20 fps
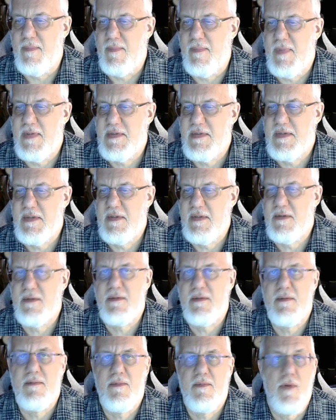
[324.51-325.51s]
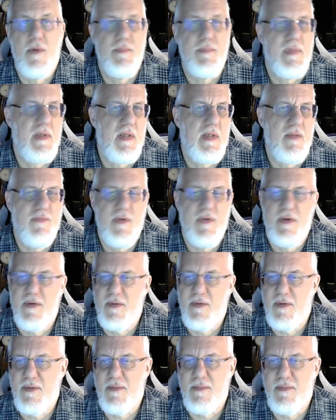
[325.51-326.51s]
It's still cryptic if you don't
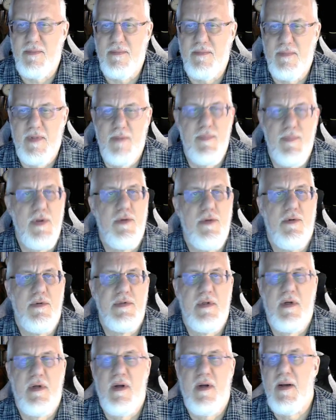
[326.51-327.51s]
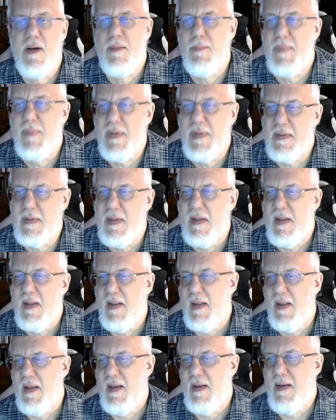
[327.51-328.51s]
know computers at all, but
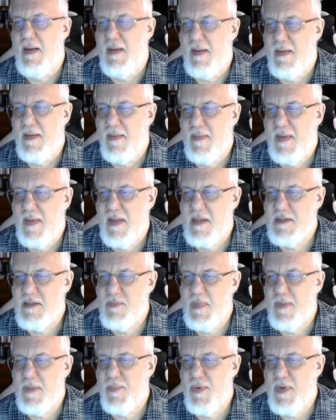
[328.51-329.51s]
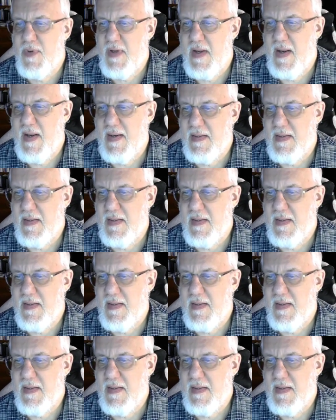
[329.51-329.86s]
that gives me a pretty